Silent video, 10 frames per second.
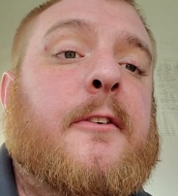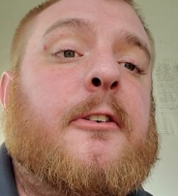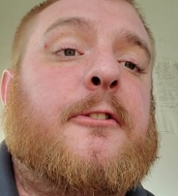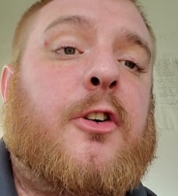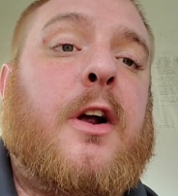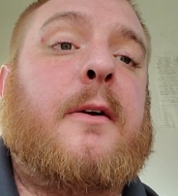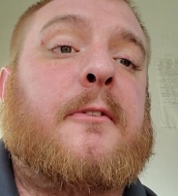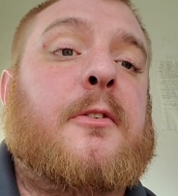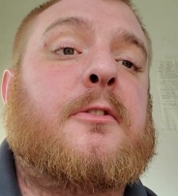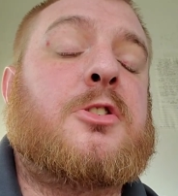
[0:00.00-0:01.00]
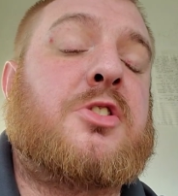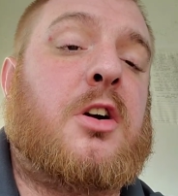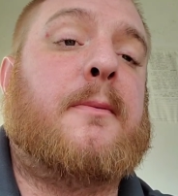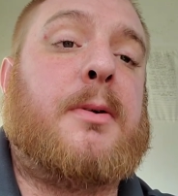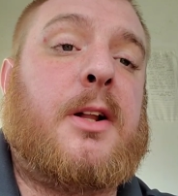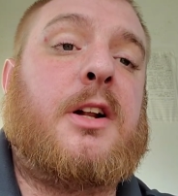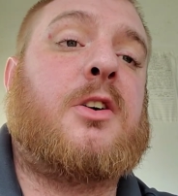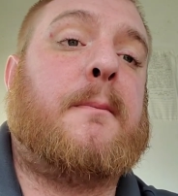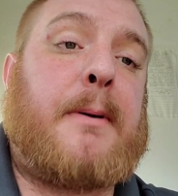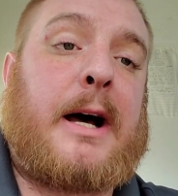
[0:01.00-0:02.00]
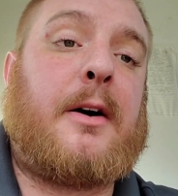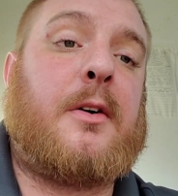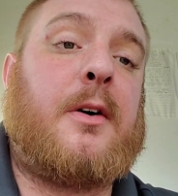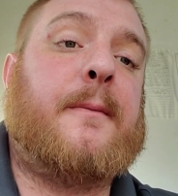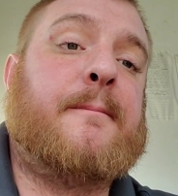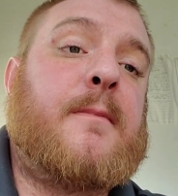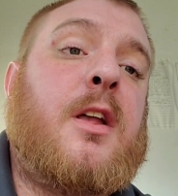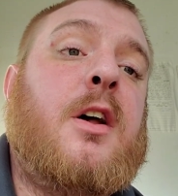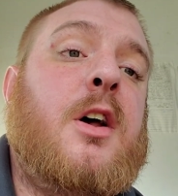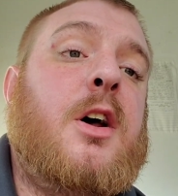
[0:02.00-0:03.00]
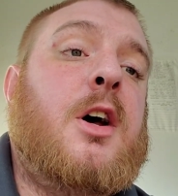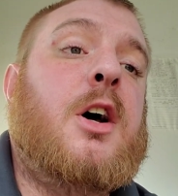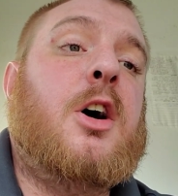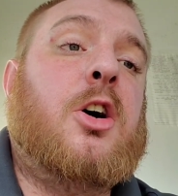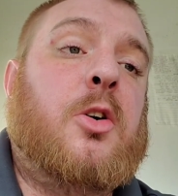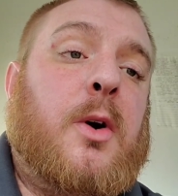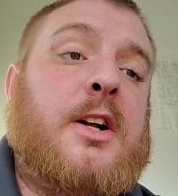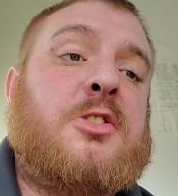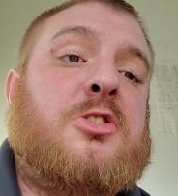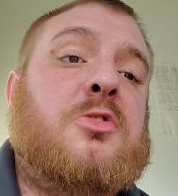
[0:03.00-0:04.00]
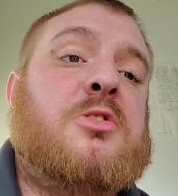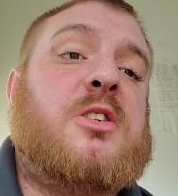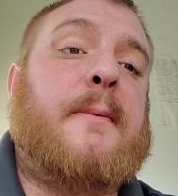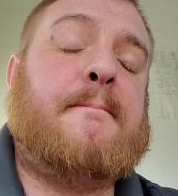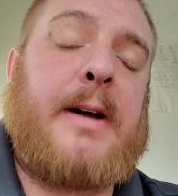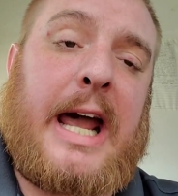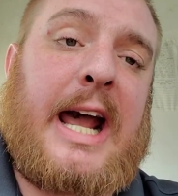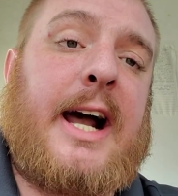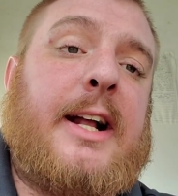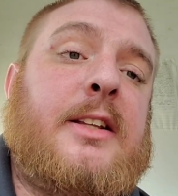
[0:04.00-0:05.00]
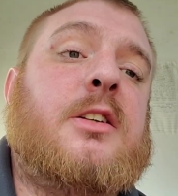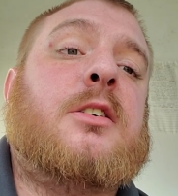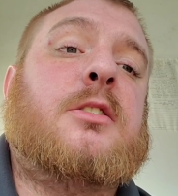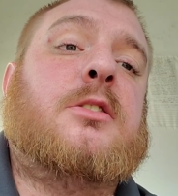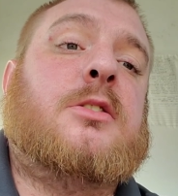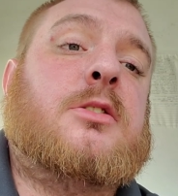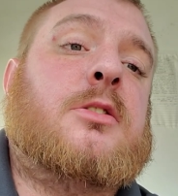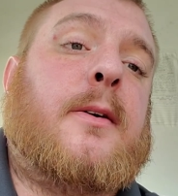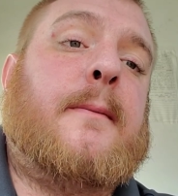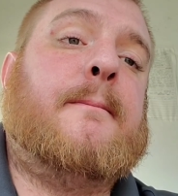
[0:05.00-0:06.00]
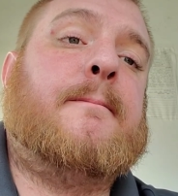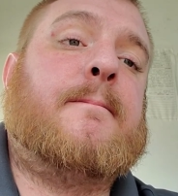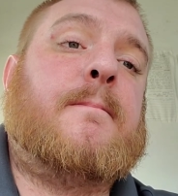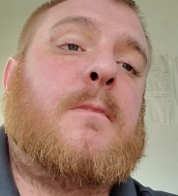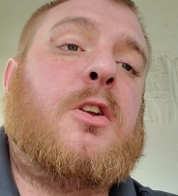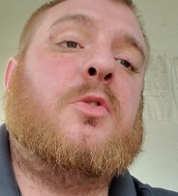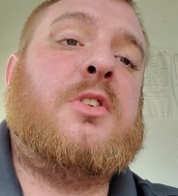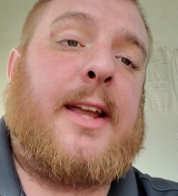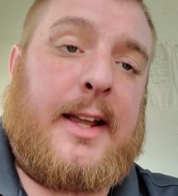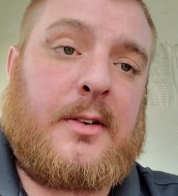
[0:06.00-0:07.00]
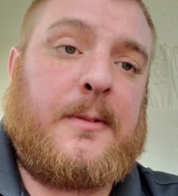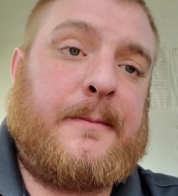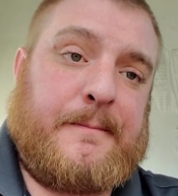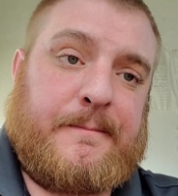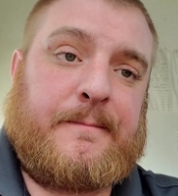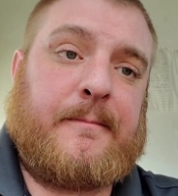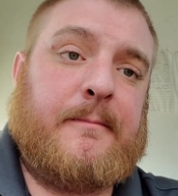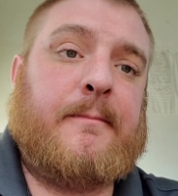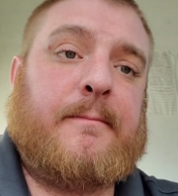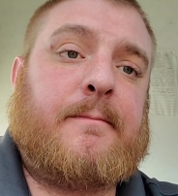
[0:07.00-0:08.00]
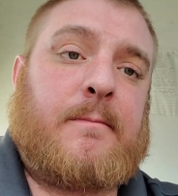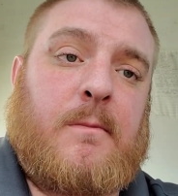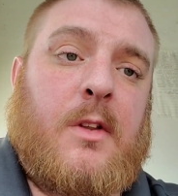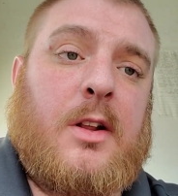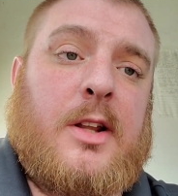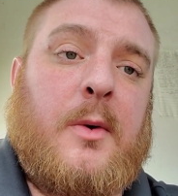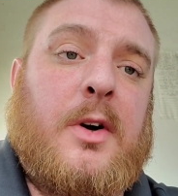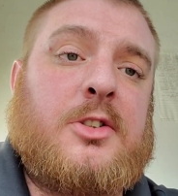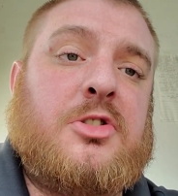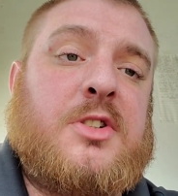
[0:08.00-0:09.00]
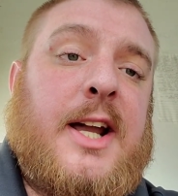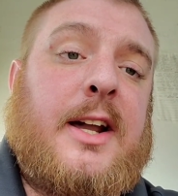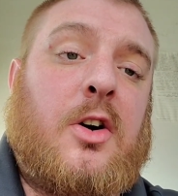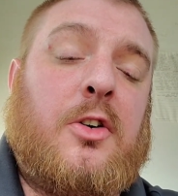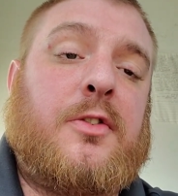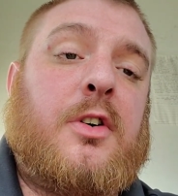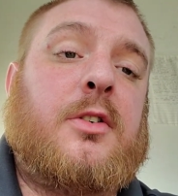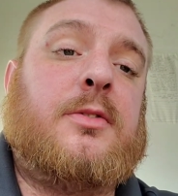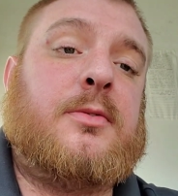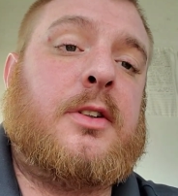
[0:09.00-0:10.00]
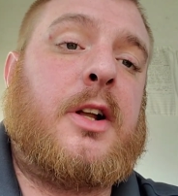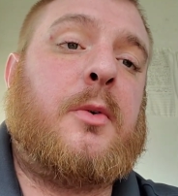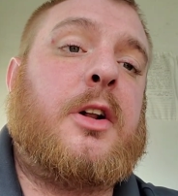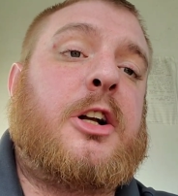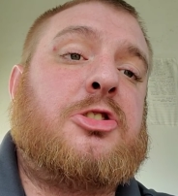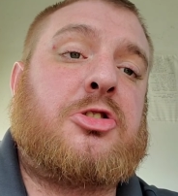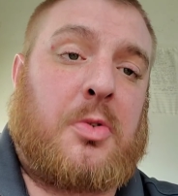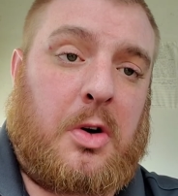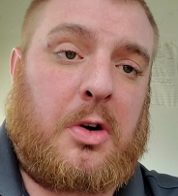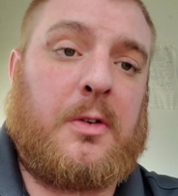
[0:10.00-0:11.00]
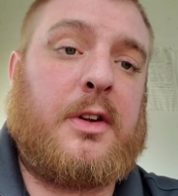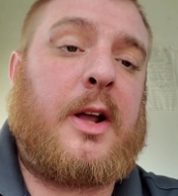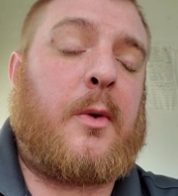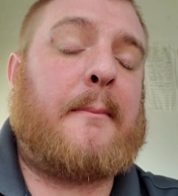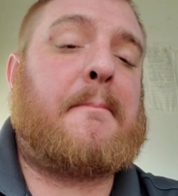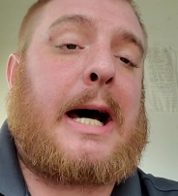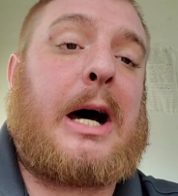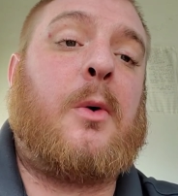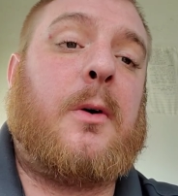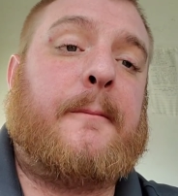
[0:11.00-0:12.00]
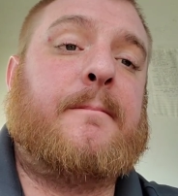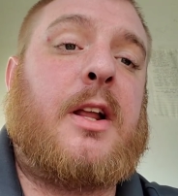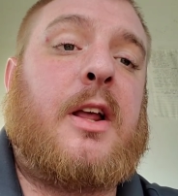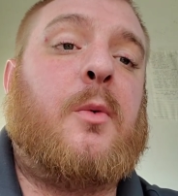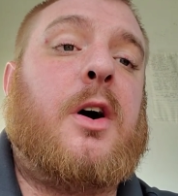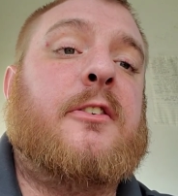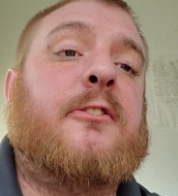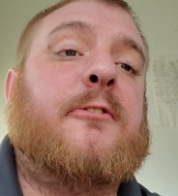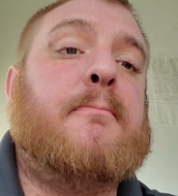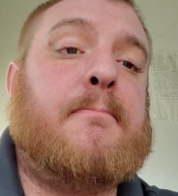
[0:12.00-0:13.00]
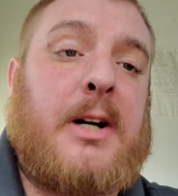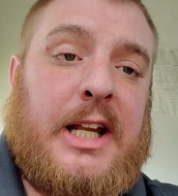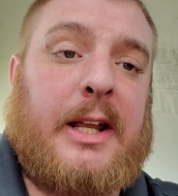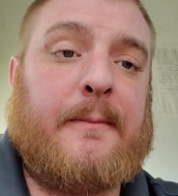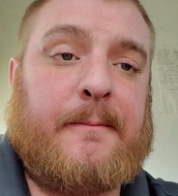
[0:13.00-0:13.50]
for a certain political power who wants to demand you kneel. They want to take over, they want to control, they want power, and they want money.